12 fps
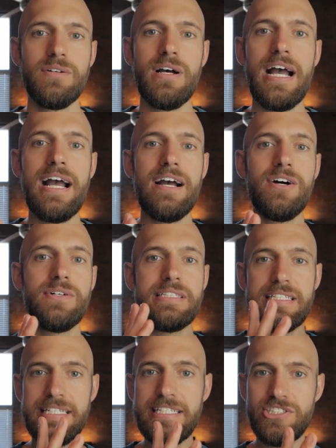how
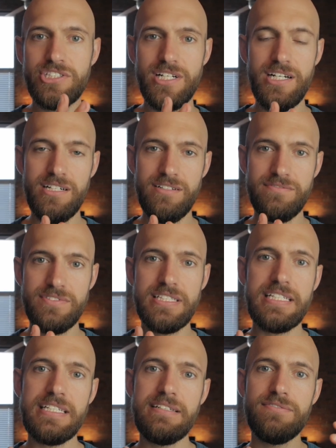each of
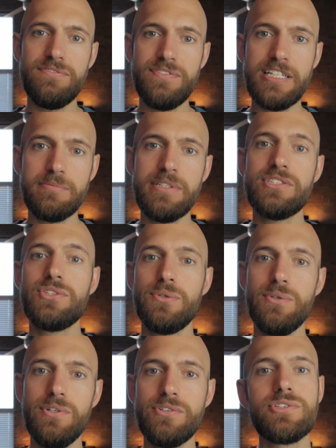the Figma
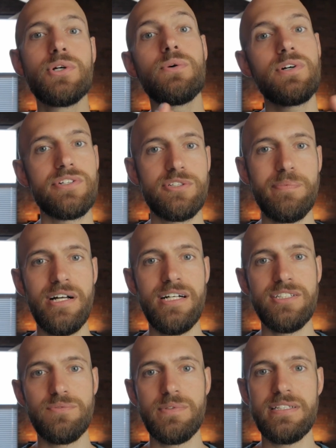tools
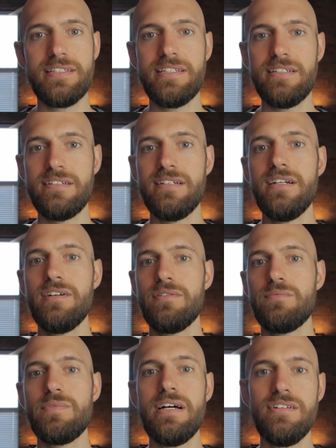correspond with their
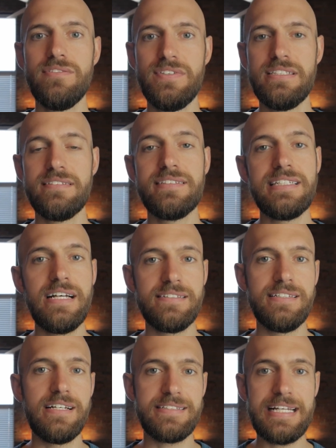relevant
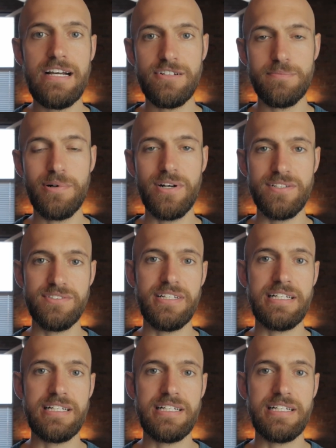CSS counterparts